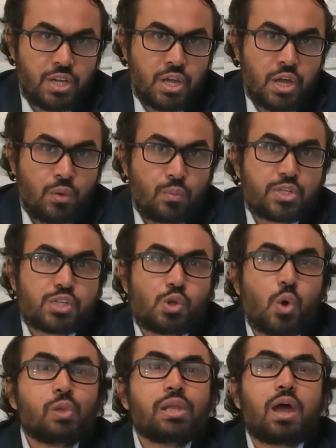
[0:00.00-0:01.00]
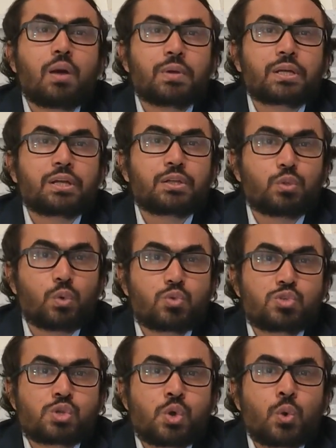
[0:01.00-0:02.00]
which is only affecting those
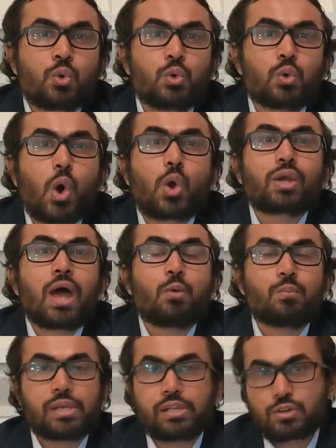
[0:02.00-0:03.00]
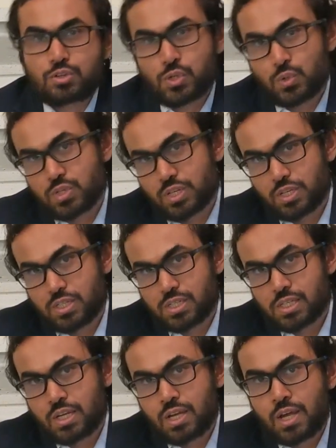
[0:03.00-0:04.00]
who do not have many resources.
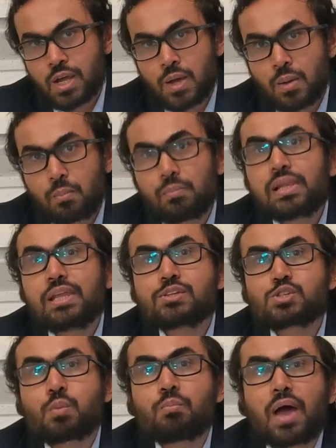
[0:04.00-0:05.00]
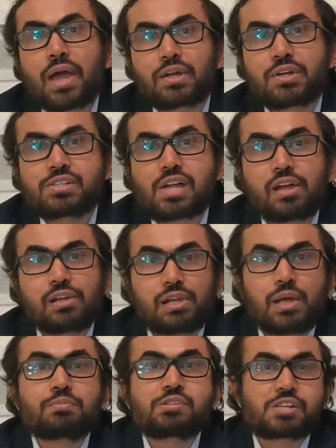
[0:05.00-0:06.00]
Millions of migrants are left
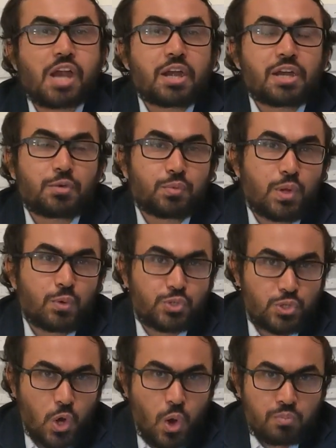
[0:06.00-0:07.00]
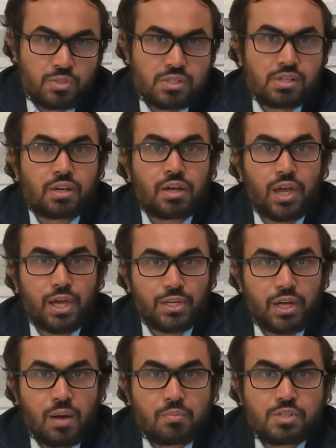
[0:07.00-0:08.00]
stranded without jobs,
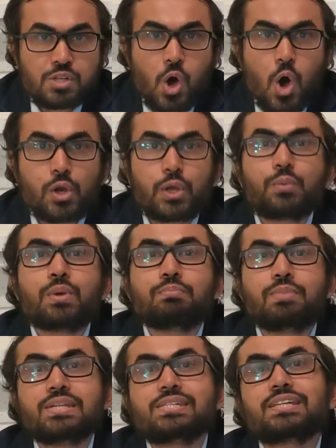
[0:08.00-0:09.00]
incomes, or even basic